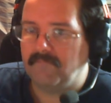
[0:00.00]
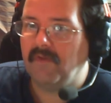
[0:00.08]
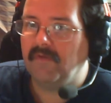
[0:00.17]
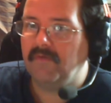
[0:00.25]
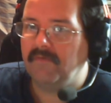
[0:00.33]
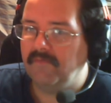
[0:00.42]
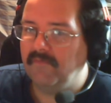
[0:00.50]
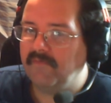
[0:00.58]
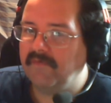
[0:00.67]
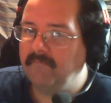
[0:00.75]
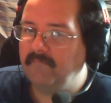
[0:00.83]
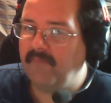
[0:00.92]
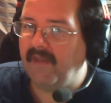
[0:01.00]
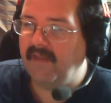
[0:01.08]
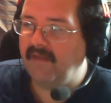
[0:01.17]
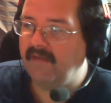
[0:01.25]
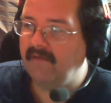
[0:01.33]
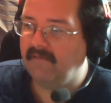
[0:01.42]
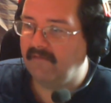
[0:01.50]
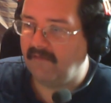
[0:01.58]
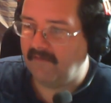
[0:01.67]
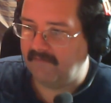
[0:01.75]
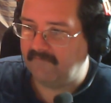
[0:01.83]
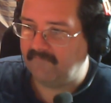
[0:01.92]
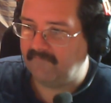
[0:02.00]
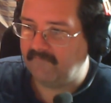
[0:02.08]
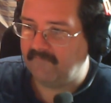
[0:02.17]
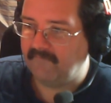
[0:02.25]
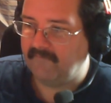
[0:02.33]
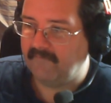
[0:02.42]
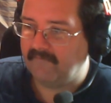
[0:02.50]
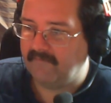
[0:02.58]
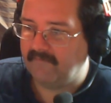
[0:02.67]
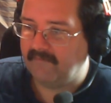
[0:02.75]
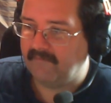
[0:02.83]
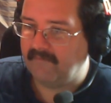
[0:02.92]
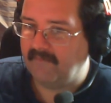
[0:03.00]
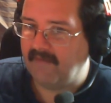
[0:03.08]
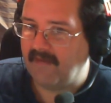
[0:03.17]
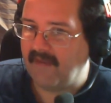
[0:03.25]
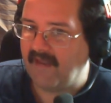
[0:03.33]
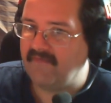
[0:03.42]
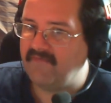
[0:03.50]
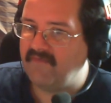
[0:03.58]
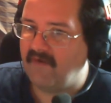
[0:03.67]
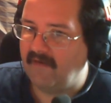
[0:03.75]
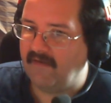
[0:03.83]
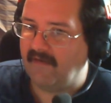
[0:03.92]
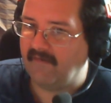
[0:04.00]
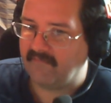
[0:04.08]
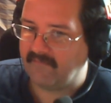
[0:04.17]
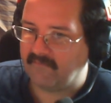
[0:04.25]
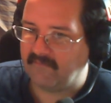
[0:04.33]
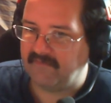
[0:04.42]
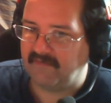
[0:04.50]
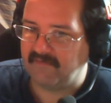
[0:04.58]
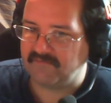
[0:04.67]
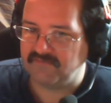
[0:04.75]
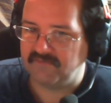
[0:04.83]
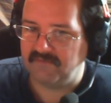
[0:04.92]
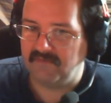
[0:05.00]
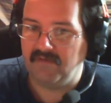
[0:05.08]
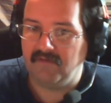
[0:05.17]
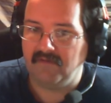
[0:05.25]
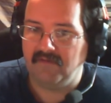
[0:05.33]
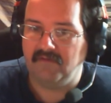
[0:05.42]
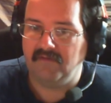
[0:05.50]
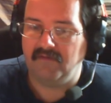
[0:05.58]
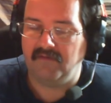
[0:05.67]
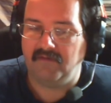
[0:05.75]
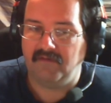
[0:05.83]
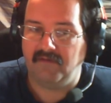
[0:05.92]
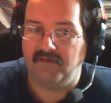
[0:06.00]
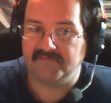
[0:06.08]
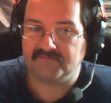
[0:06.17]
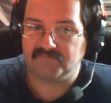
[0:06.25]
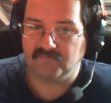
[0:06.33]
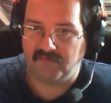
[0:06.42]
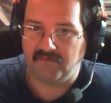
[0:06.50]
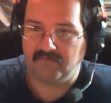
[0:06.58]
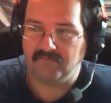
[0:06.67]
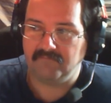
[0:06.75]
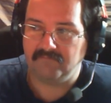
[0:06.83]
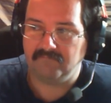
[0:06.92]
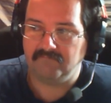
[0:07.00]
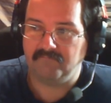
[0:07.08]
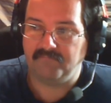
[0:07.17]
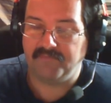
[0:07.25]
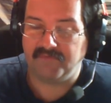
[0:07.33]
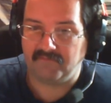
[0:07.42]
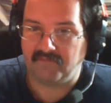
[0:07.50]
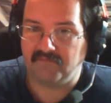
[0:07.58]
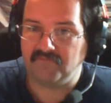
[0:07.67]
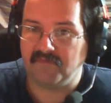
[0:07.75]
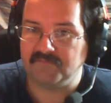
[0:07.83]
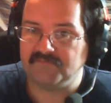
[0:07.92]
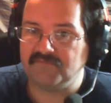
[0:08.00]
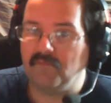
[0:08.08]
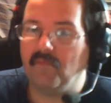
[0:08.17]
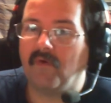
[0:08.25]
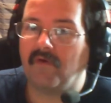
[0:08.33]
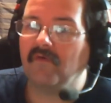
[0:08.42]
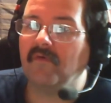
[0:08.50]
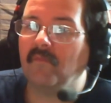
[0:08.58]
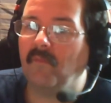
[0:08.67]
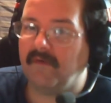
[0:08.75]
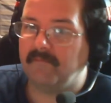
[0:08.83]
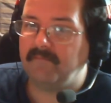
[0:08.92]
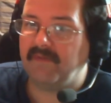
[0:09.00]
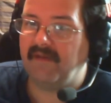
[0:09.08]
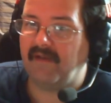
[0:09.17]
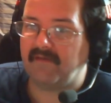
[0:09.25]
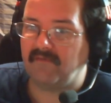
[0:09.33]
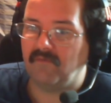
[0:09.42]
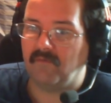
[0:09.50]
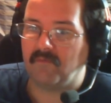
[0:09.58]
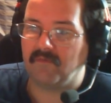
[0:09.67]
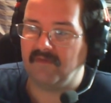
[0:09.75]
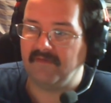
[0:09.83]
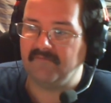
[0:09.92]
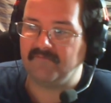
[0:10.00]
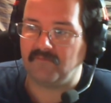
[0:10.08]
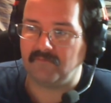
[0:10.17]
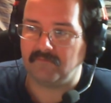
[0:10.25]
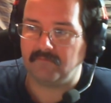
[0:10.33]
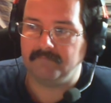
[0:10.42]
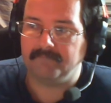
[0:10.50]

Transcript: You can pay life and not have the reduction. It's rare, but there are times you are going to want to be at a lower life total.